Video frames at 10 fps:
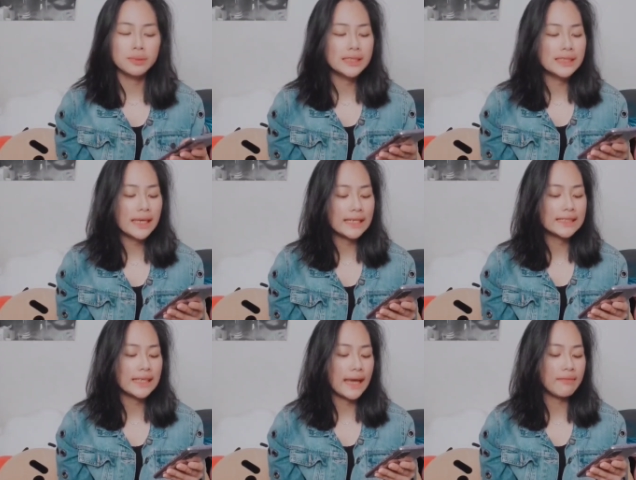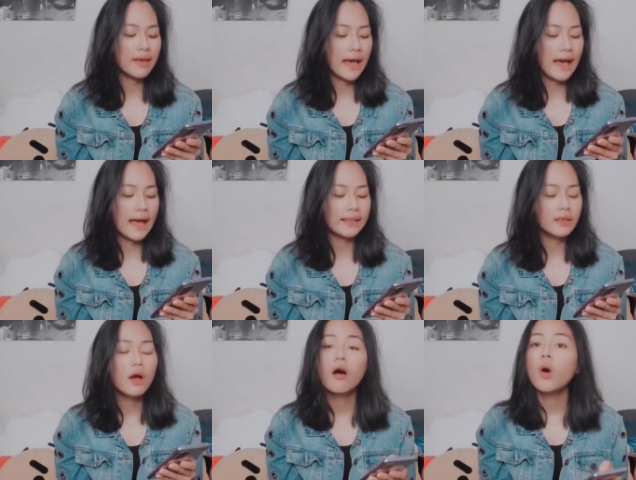of BTS that I've had